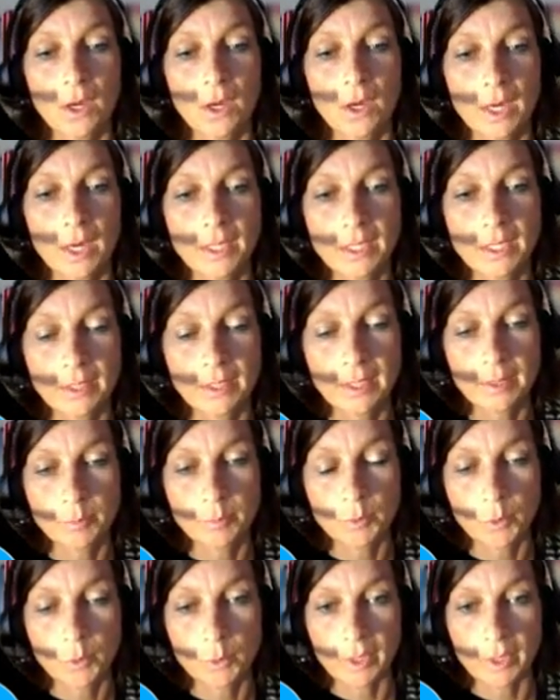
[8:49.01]
And then I keep
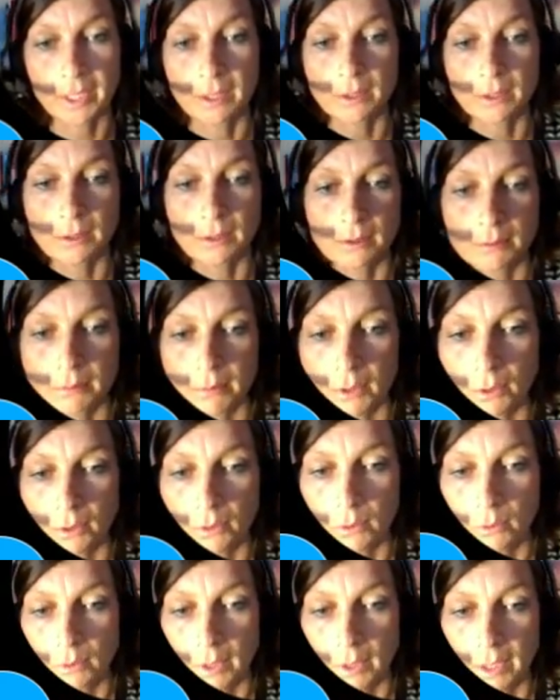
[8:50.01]
rolling.
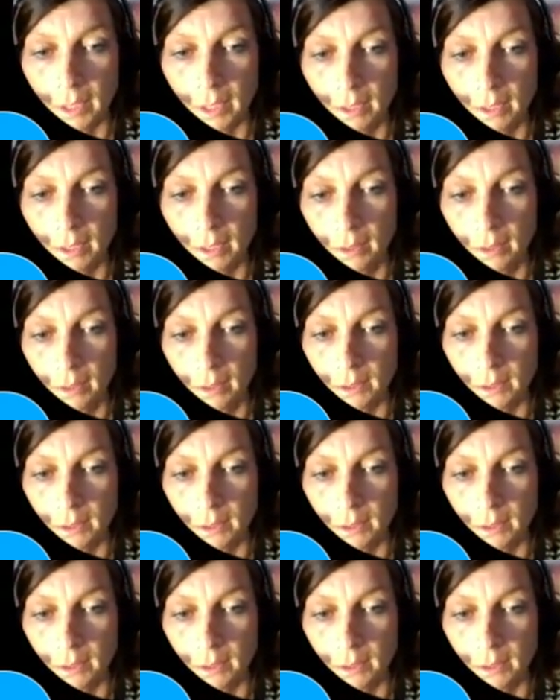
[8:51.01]
Rolling